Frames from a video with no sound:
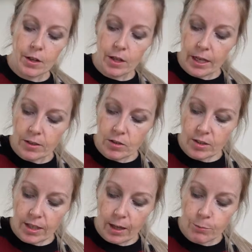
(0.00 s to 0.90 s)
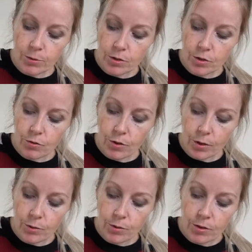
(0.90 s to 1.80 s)
It just helps to
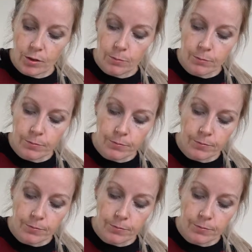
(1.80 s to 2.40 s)
roast them.